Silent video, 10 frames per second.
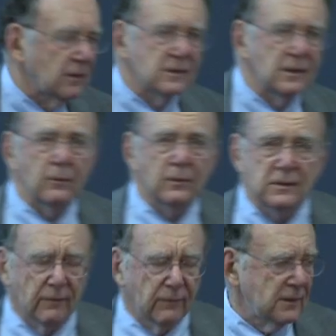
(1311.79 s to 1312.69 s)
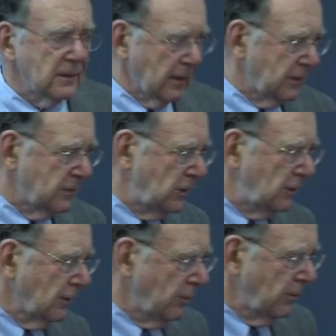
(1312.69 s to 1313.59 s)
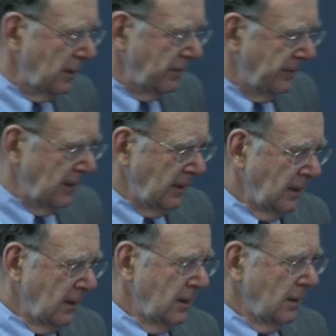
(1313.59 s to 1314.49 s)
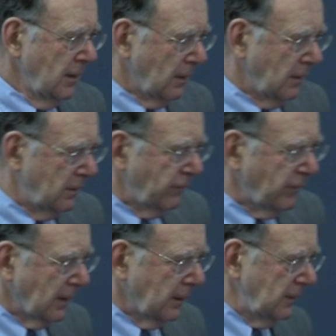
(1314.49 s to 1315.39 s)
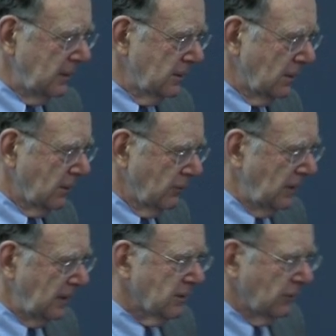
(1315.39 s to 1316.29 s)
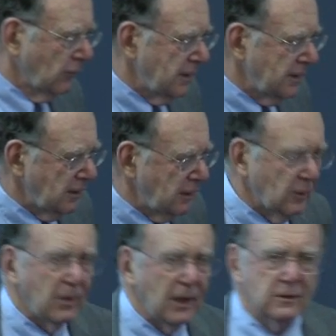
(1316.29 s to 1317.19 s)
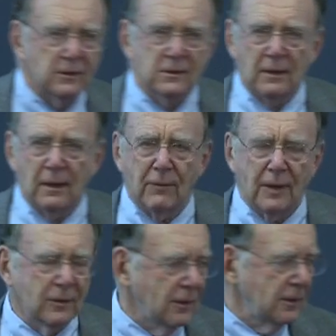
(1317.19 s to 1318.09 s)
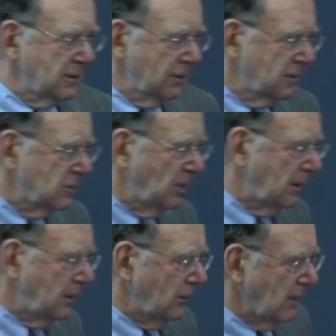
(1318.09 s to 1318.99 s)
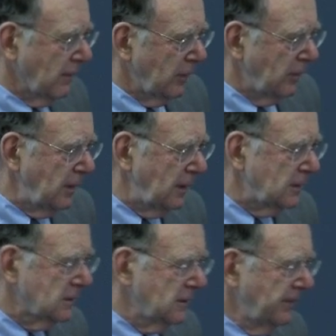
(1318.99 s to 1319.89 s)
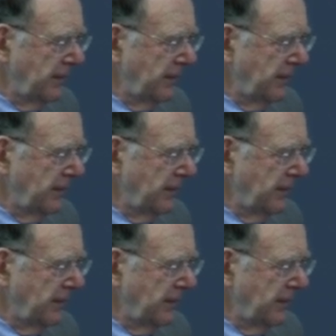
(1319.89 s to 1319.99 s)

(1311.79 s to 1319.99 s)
the sequence of the target genome. The difficulty is that the reads are noisy. The pages get rained on, so to speak. You have repeats.